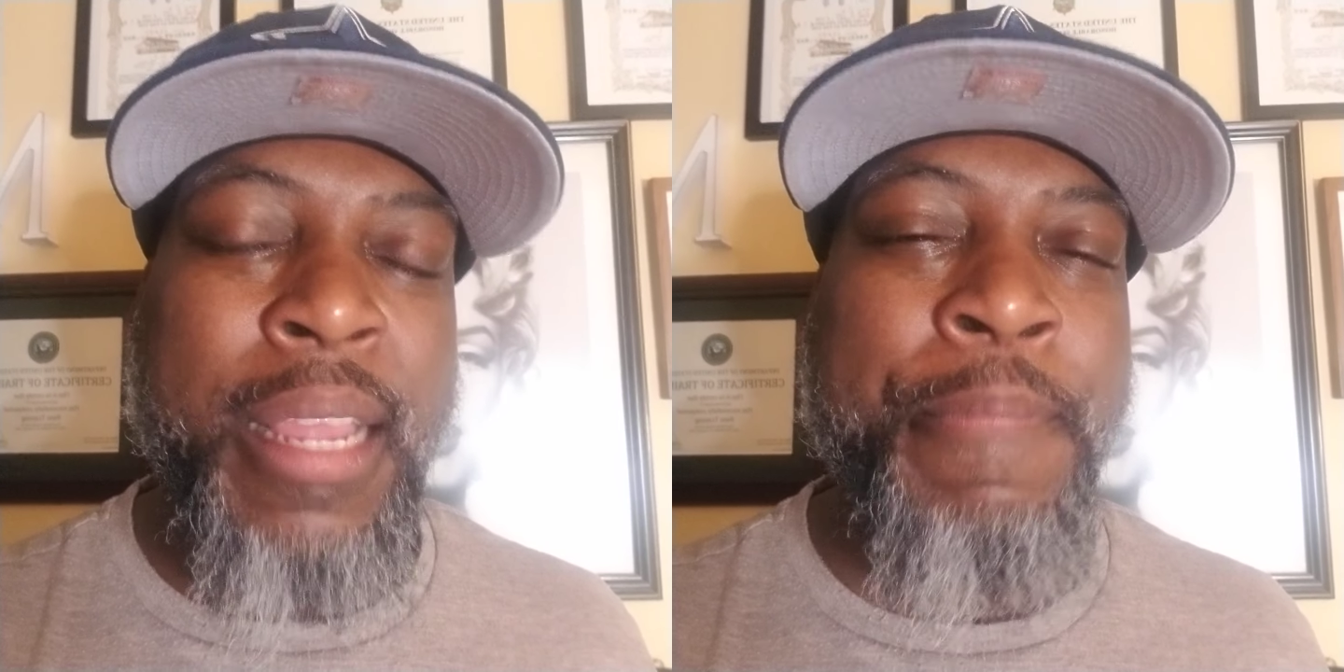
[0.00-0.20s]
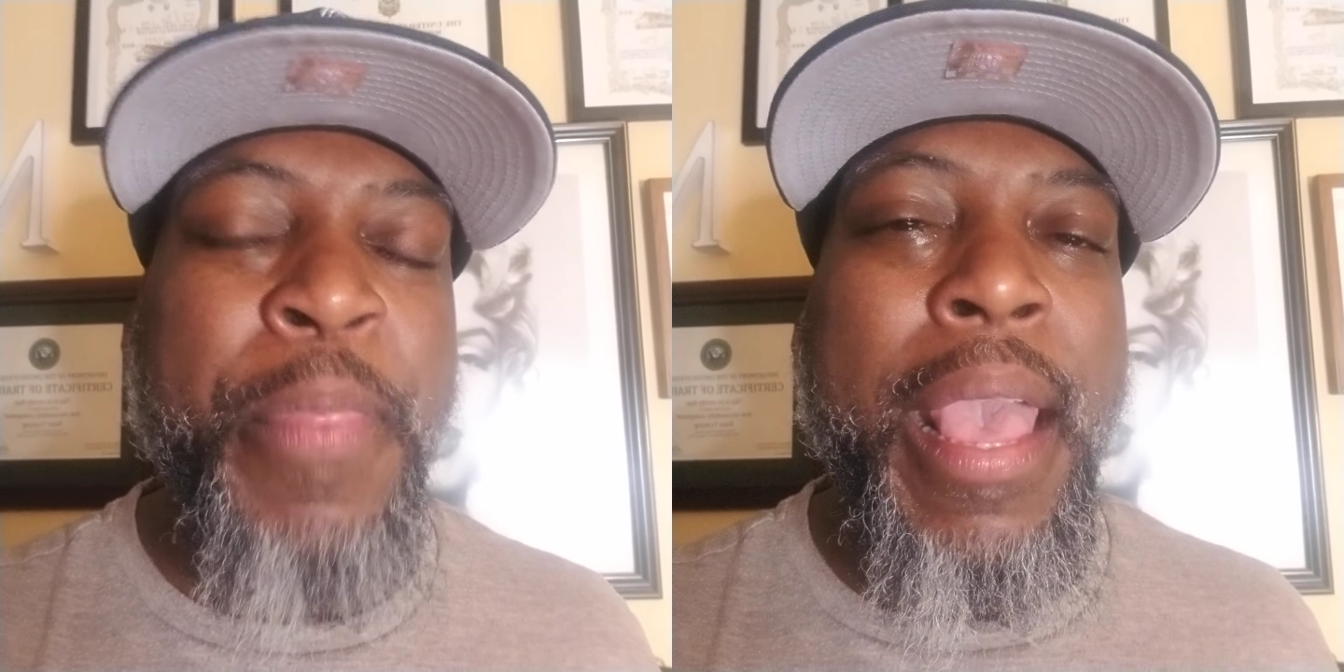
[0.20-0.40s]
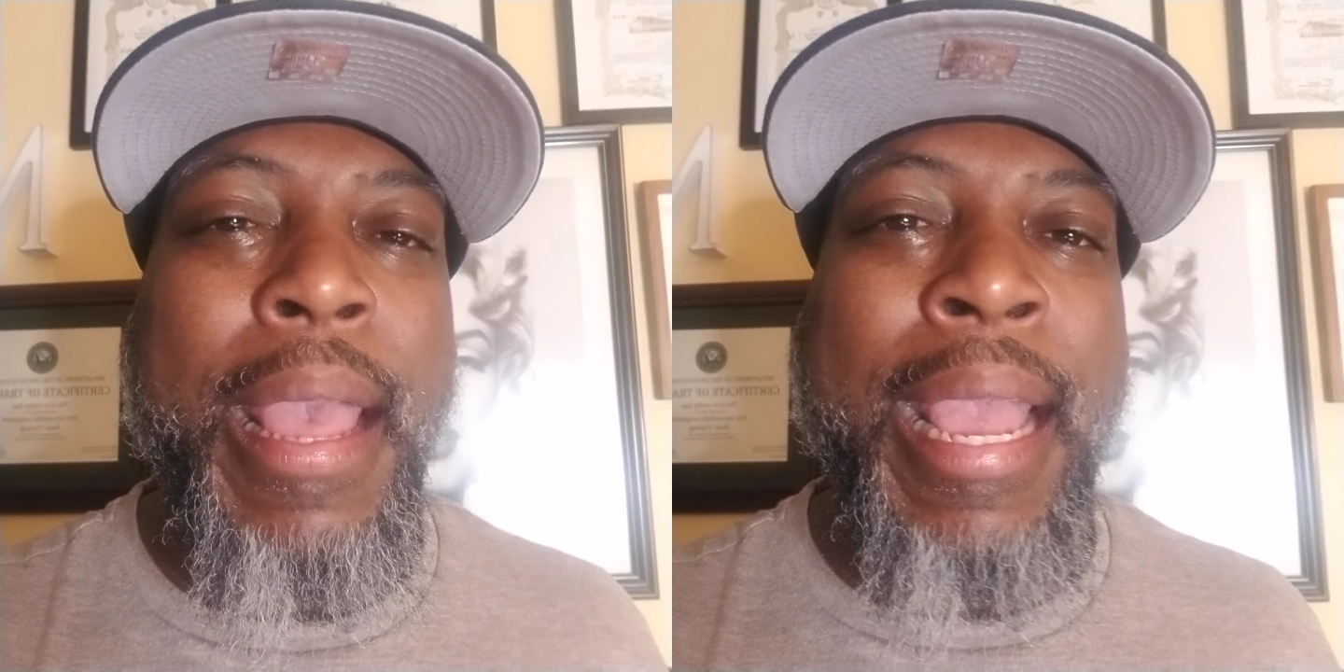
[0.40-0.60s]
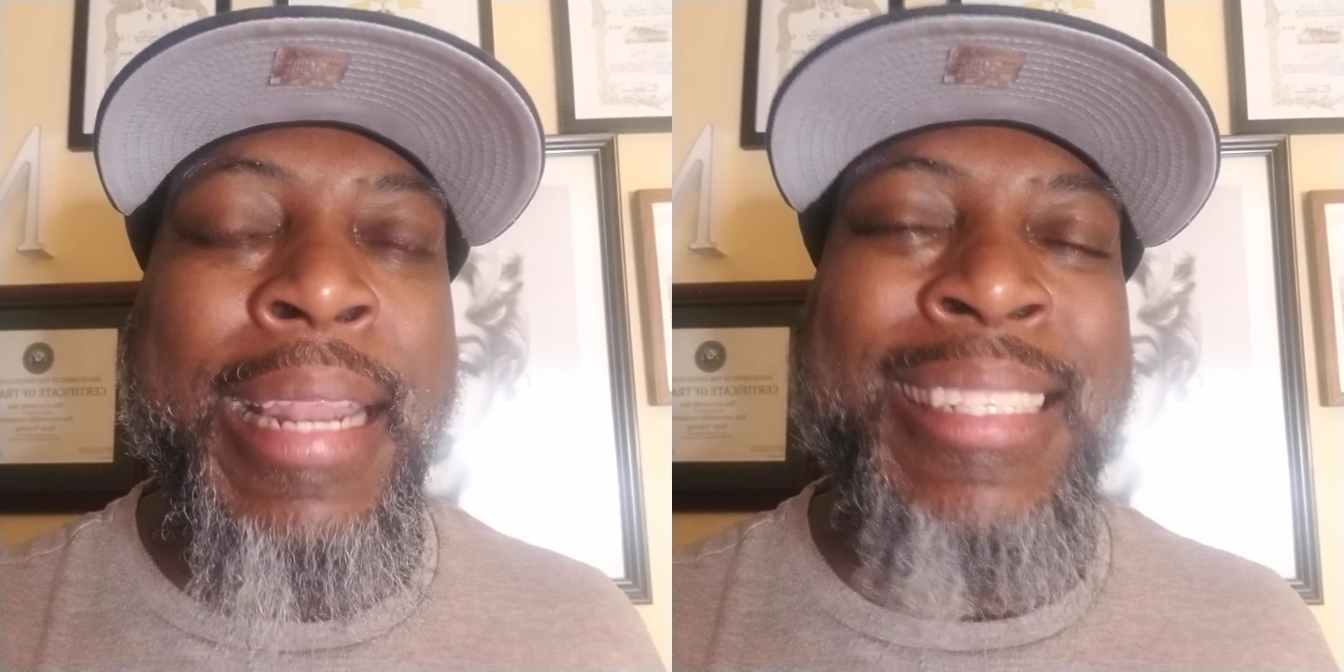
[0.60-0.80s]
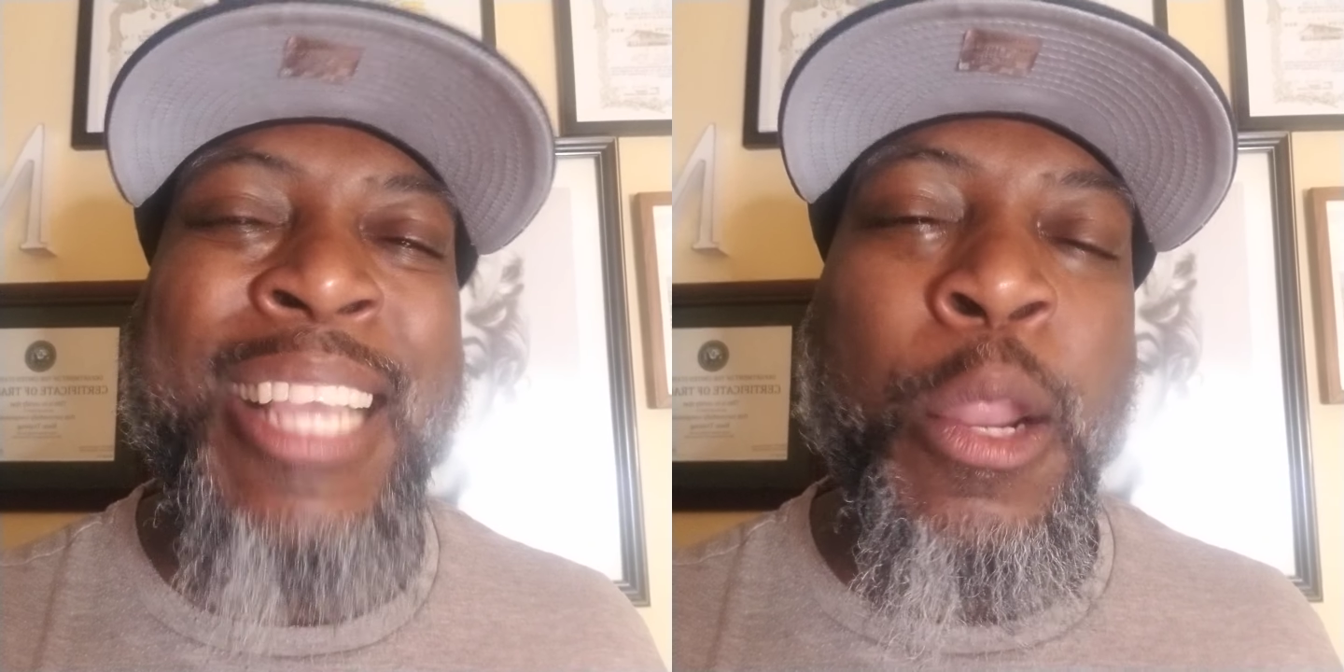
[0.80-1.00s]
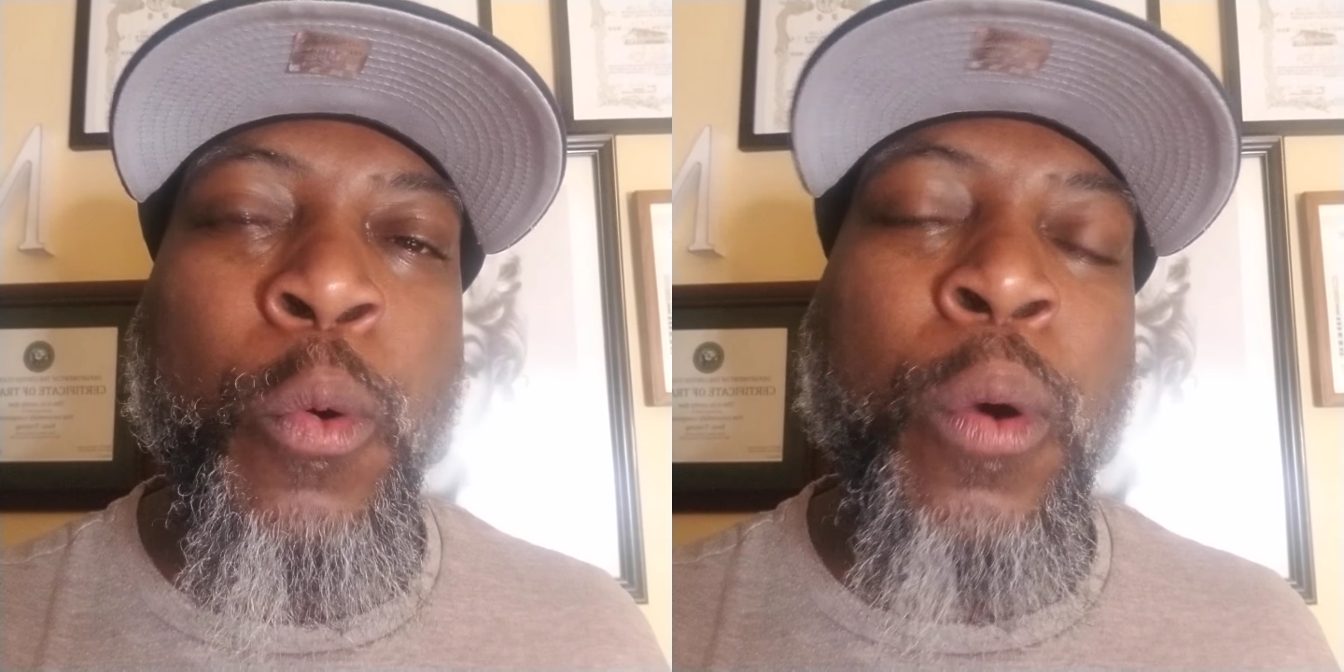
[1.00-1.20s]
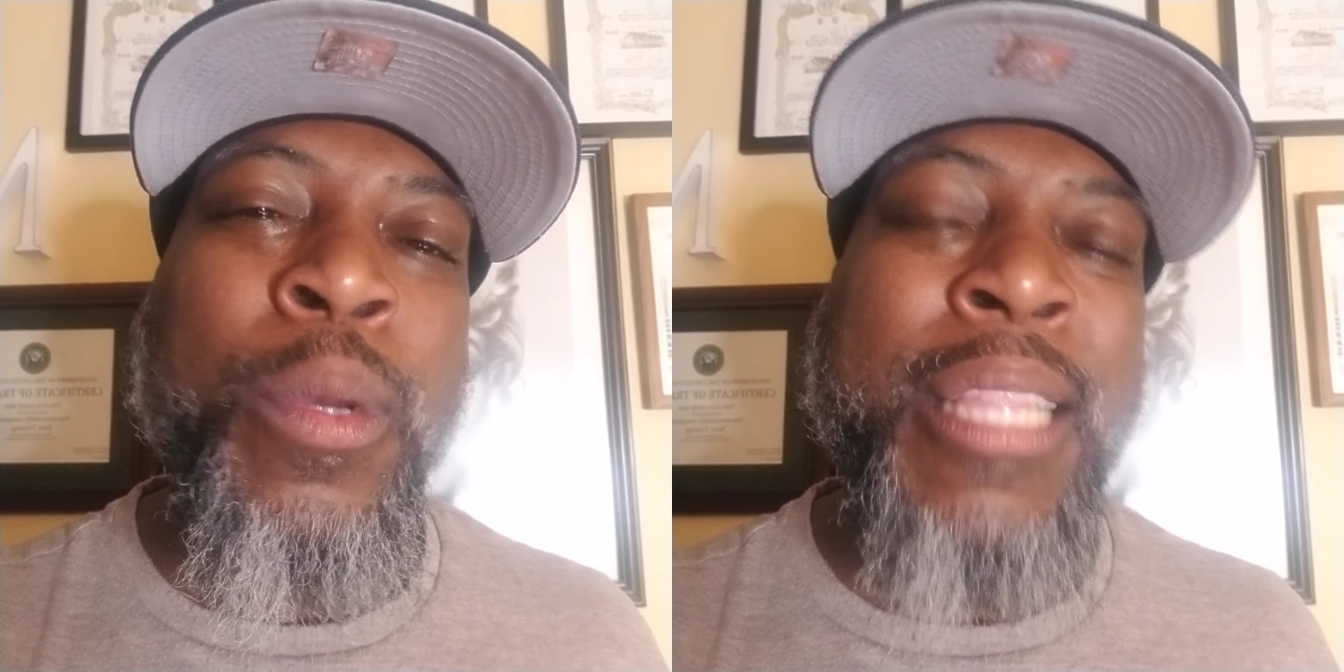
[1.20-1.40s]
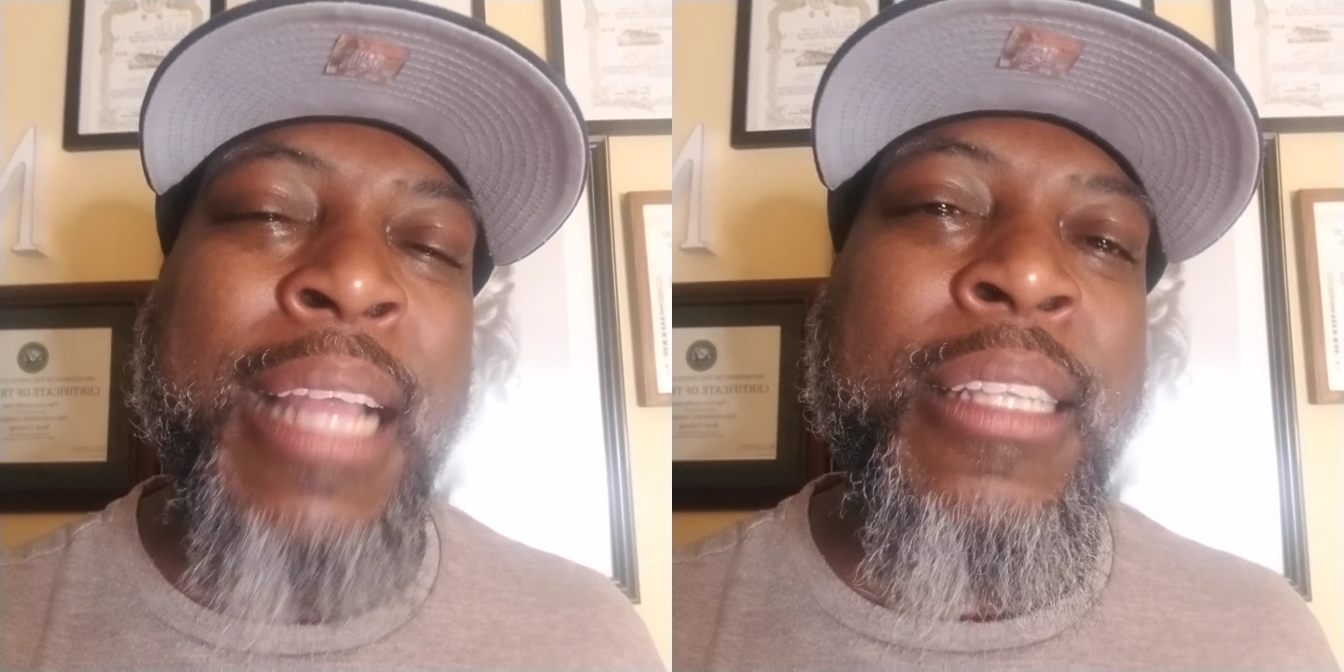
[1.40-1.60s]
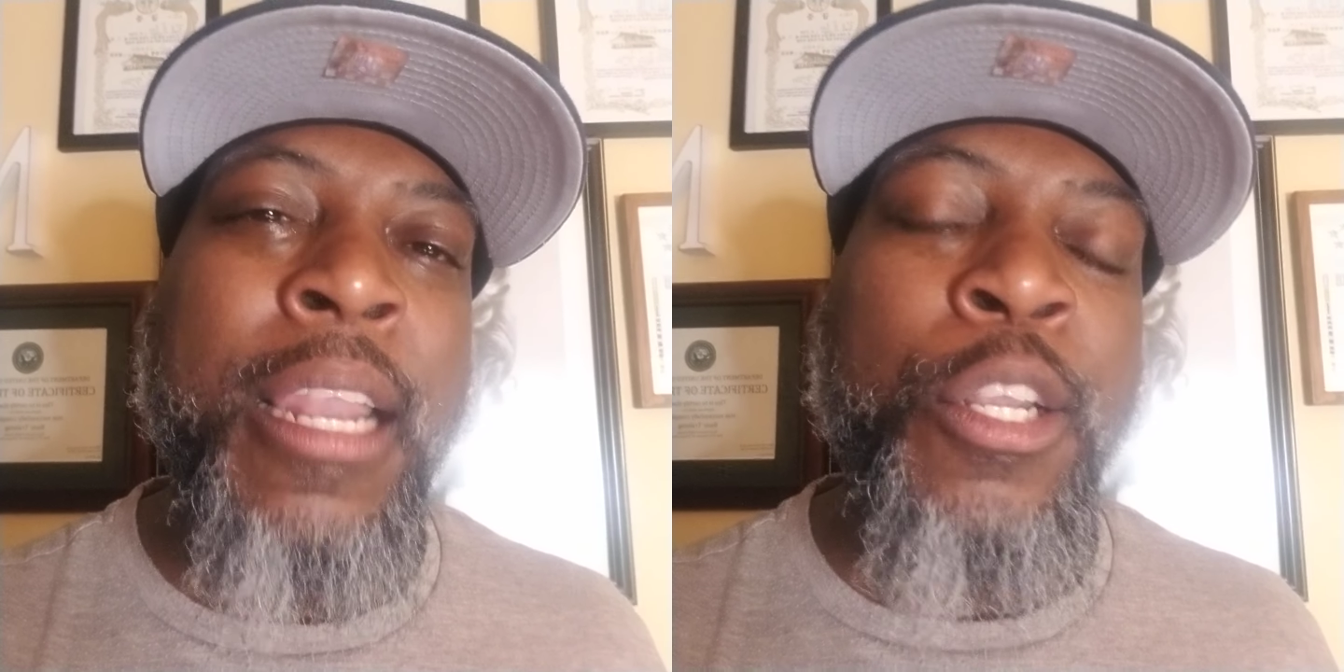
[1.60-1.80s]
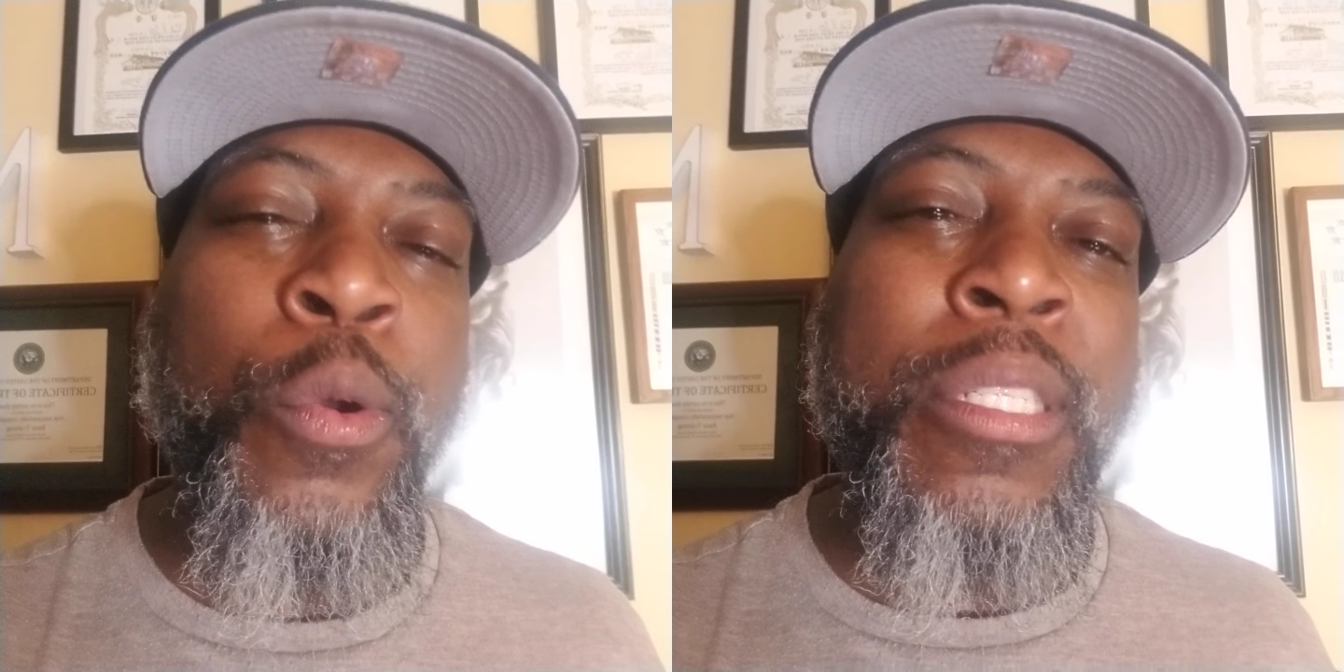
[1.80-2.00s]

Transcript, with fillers: And and it's gonna what that's gonna do,